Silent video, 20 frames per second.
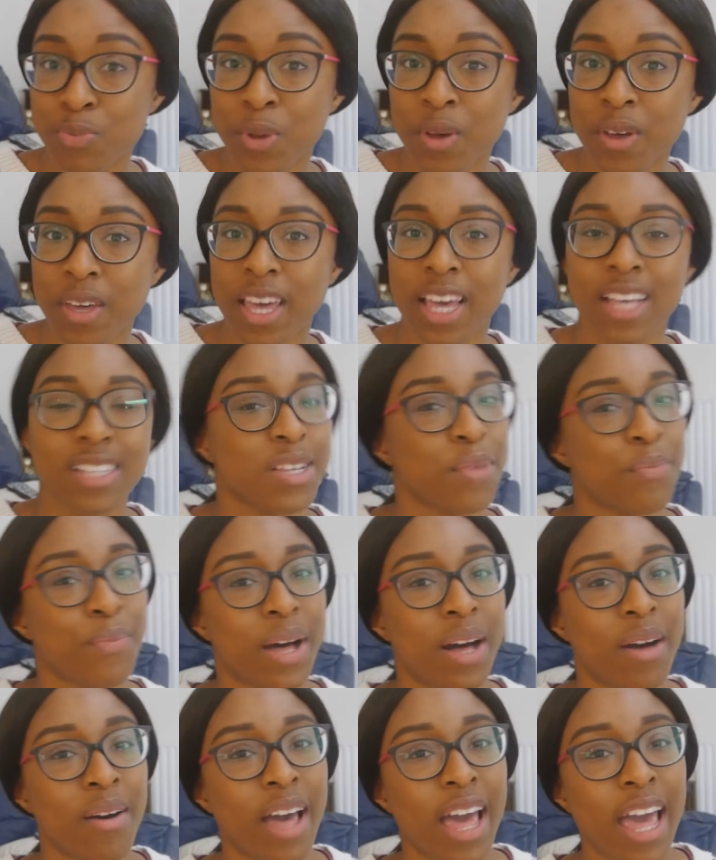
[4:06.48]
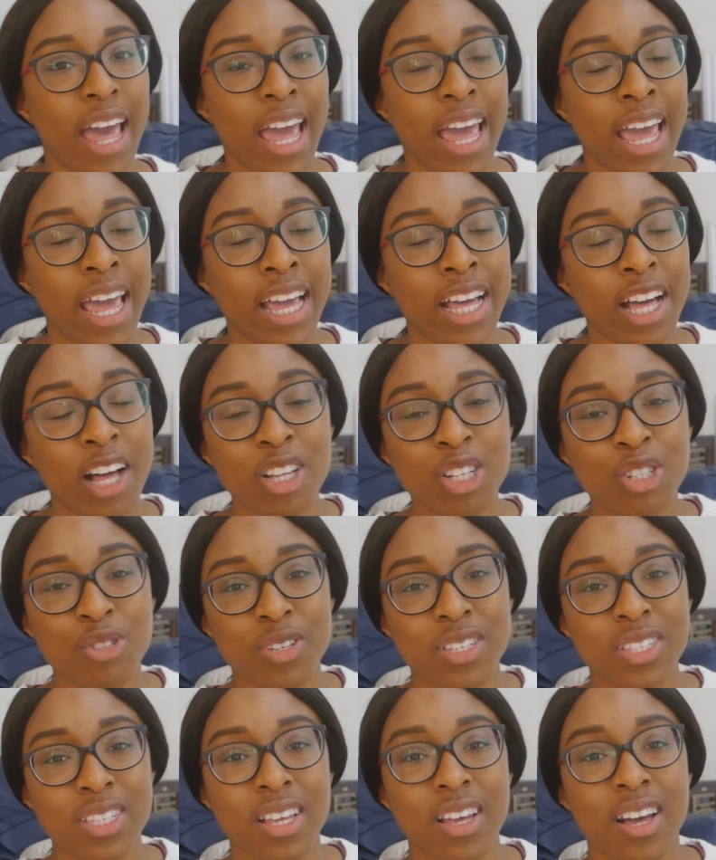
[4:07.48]
book is about a
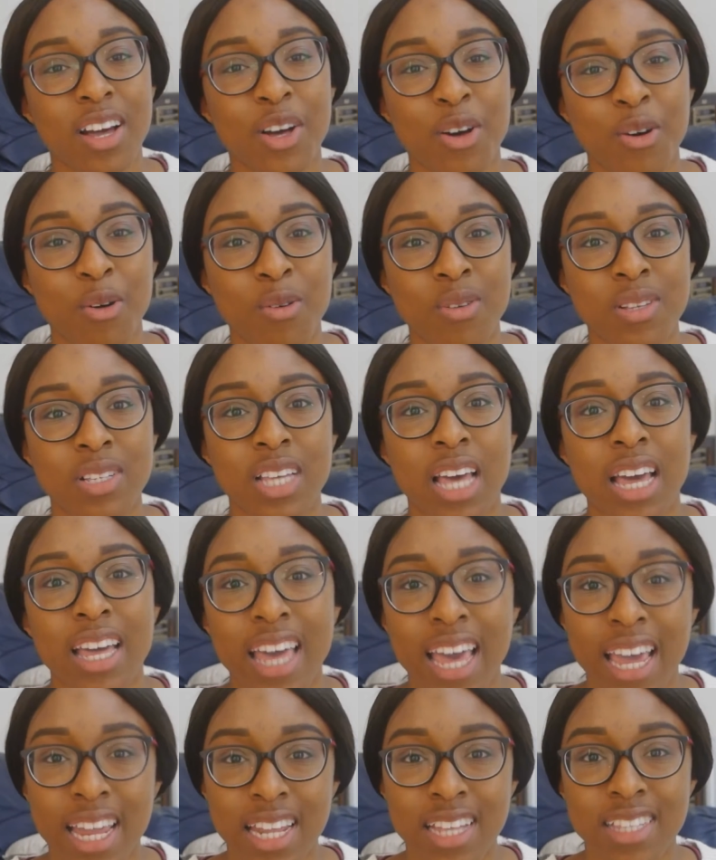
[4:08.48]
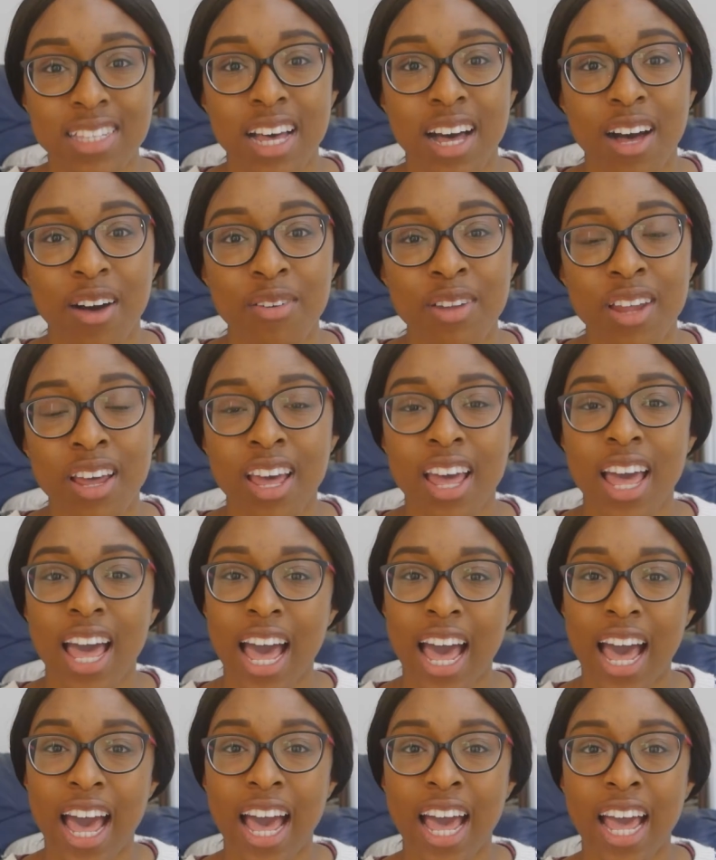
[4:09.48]
country singer called Kaylee Town,
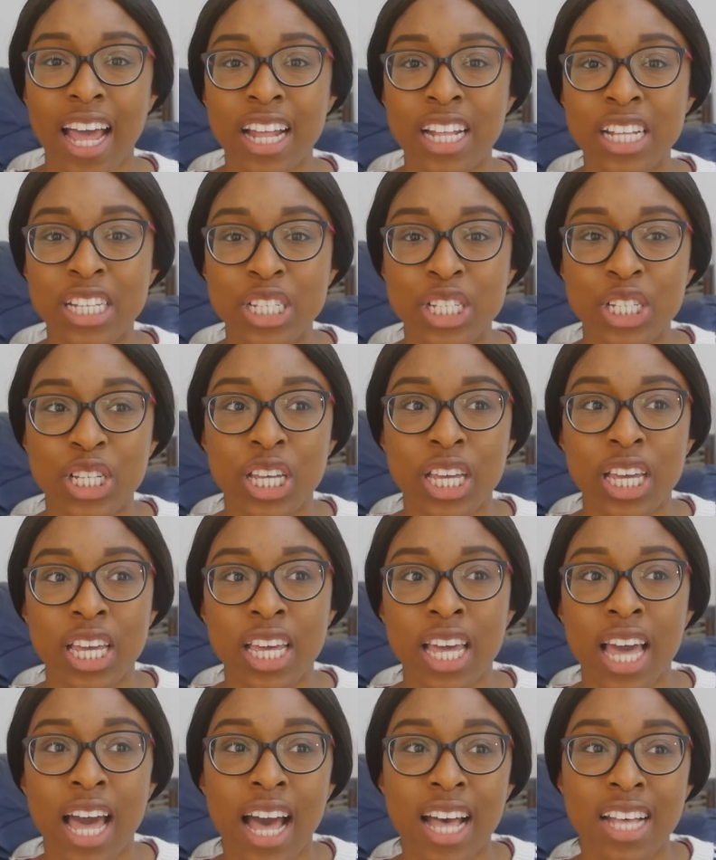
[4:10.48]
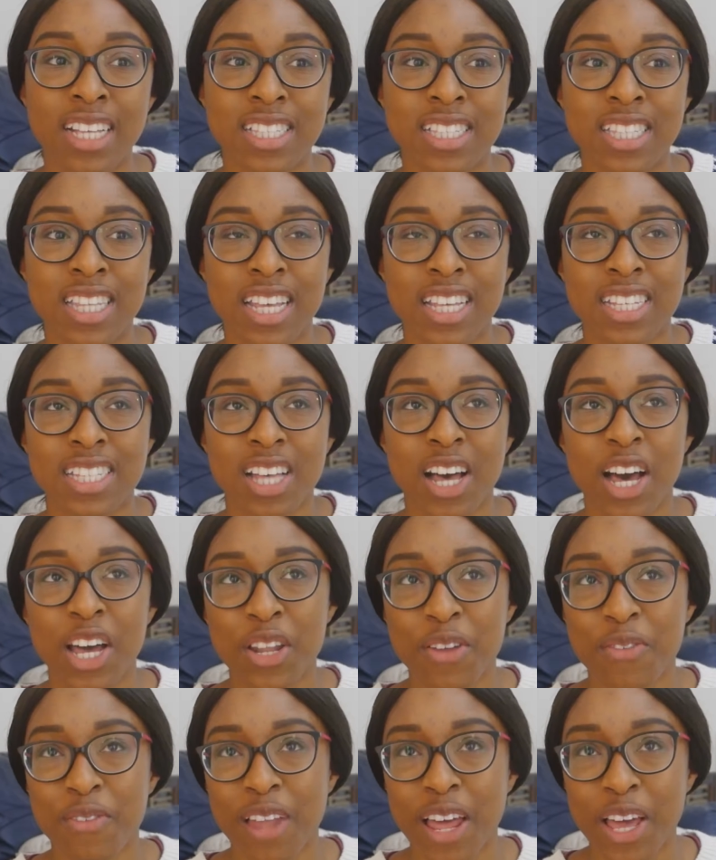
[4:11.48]
and she has this
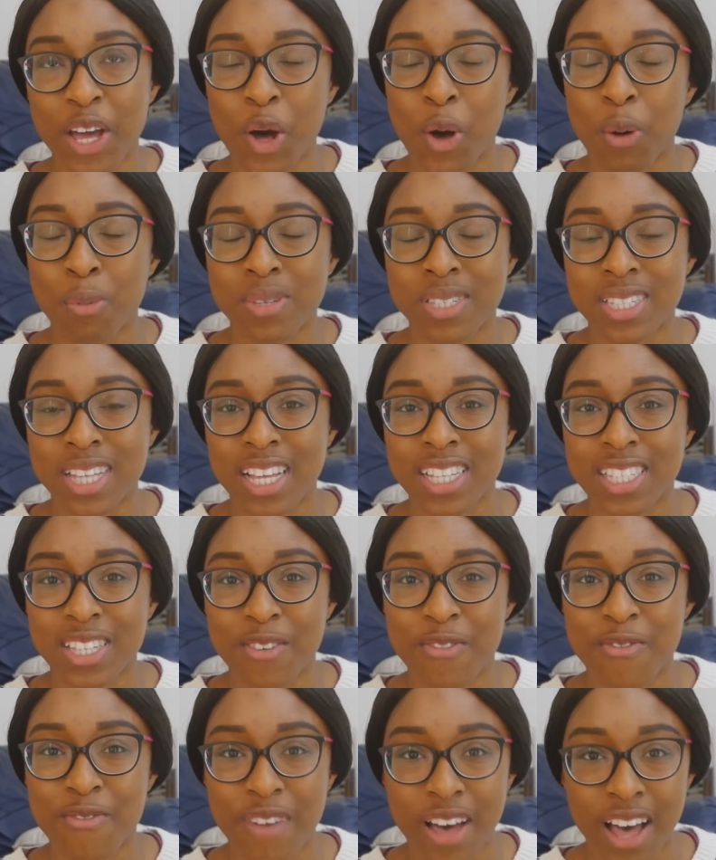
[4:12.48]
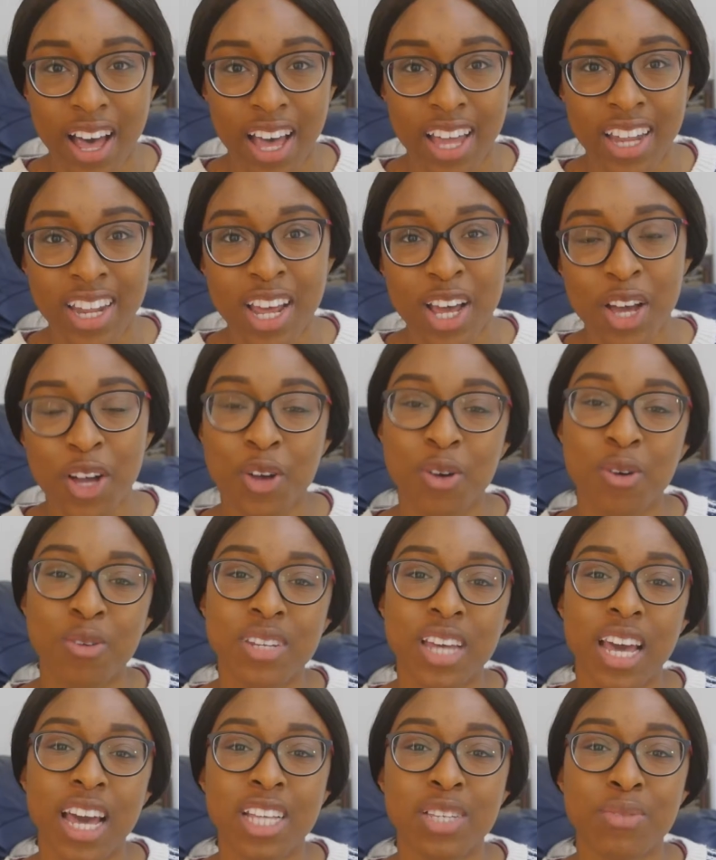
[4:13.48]
kind of like obsessive fan
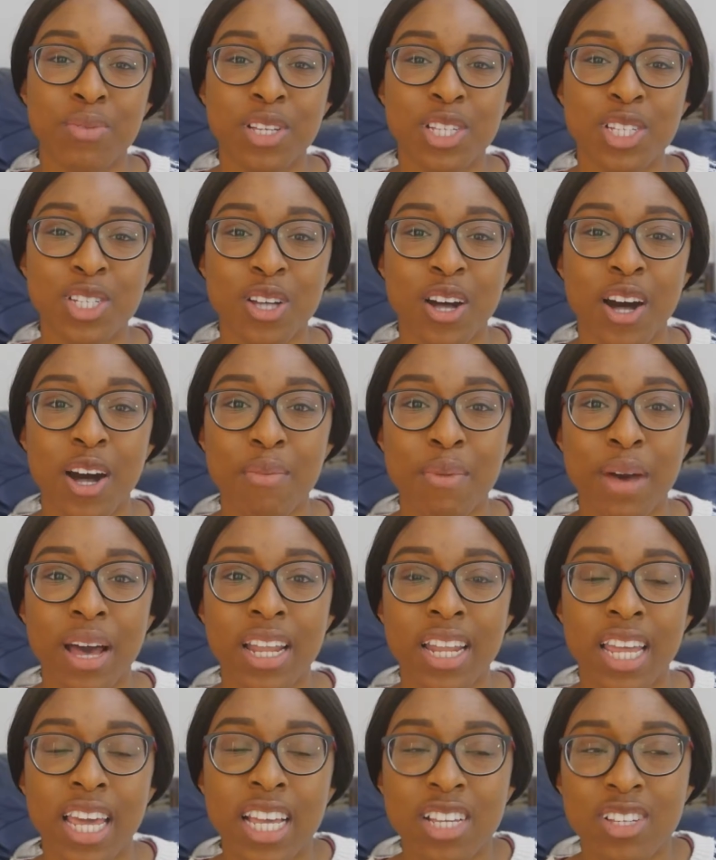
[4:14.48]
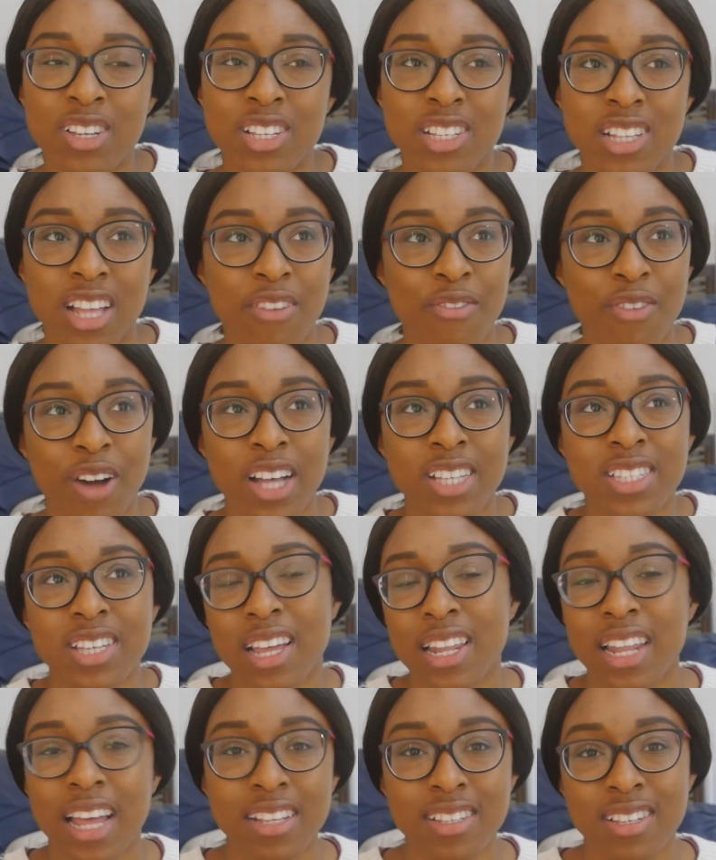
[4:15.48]
called Edwin Sharp, and he just like writes
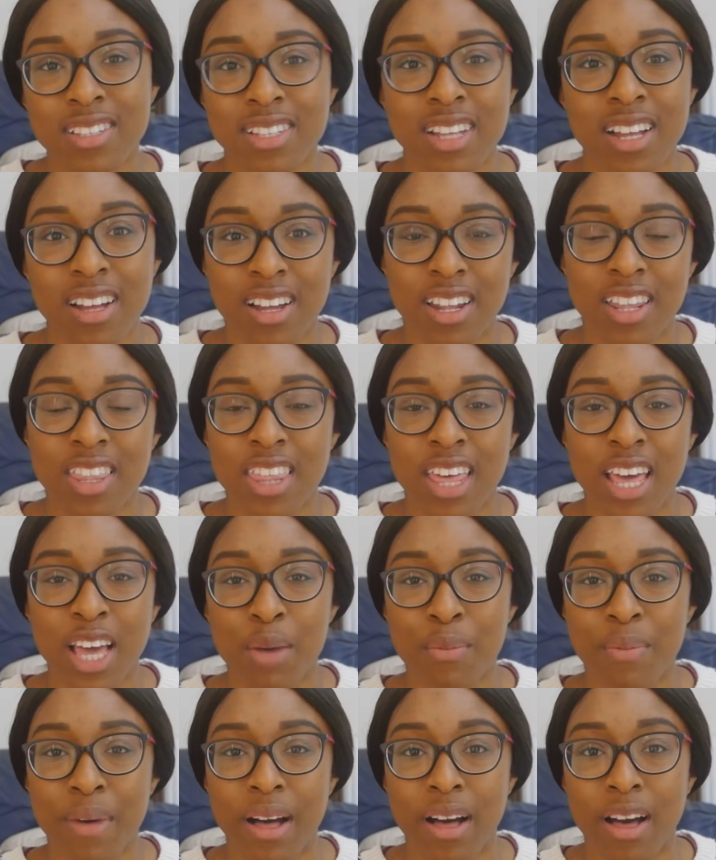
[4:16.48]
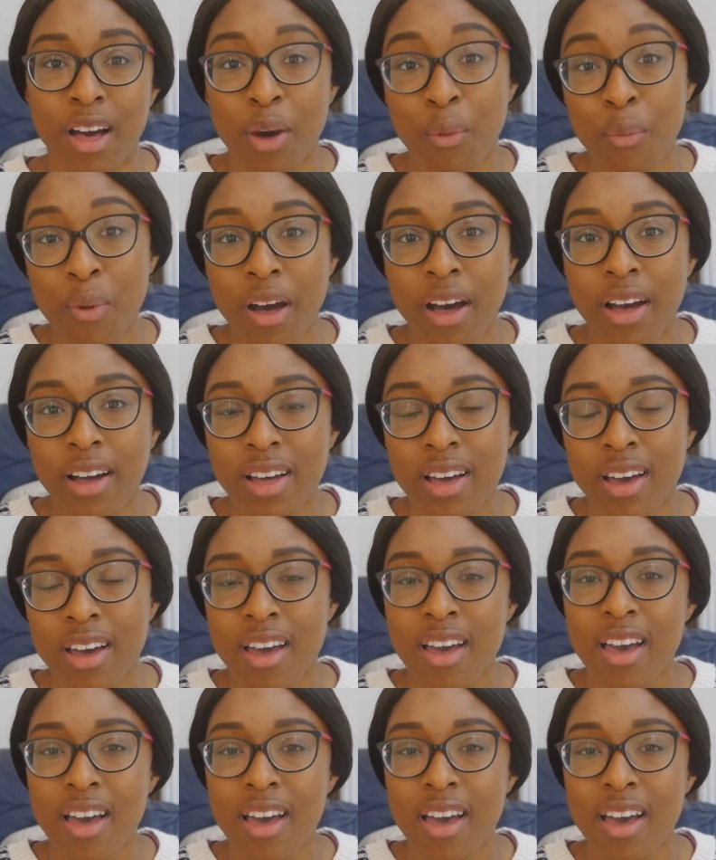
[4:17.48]
her letters and that kind of thing about her work.